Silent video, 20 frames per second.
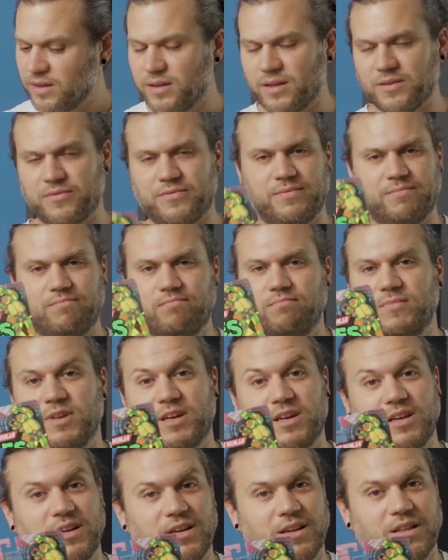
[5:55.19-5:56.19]
they
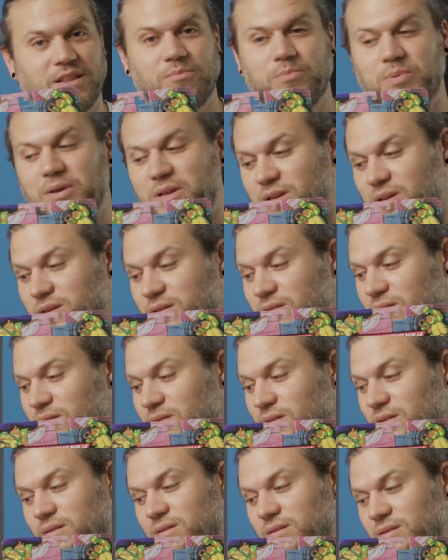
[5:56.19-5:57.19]
could have done the beaded
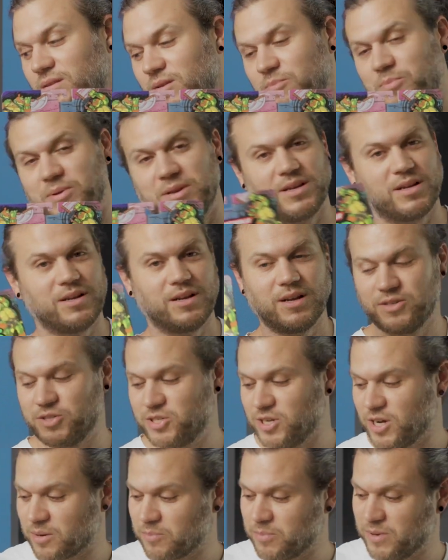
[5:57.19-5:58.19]

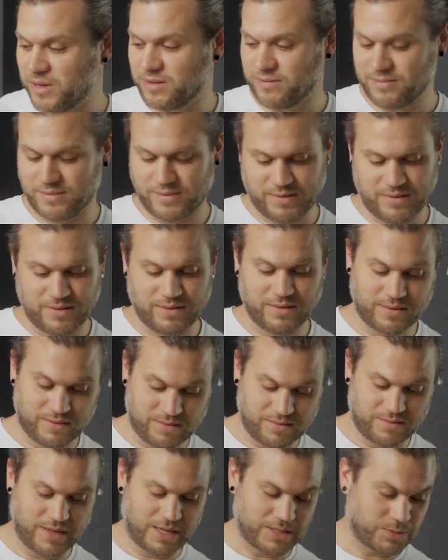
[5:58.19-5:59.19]
nunchuck, but
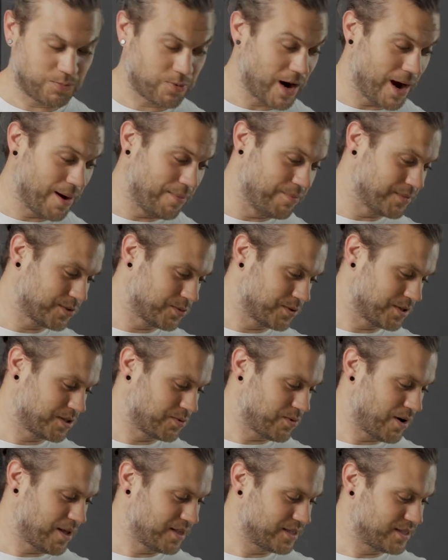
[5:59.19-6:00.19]
that's problems, which is
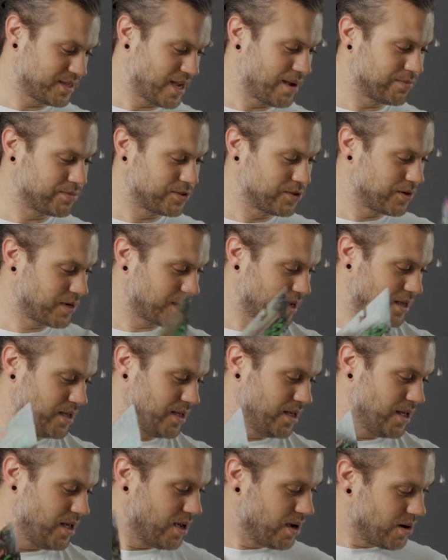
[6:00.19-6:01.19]
why they stopped doing it.
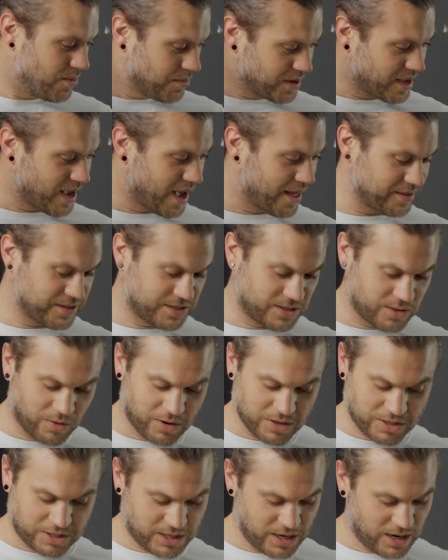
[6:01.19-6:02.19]
But yeah, the
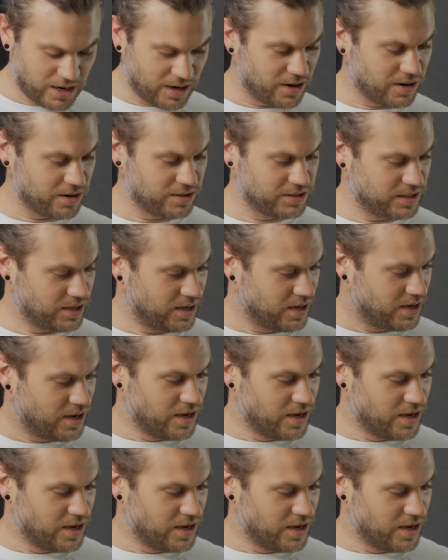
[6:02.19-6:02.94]
storage shells,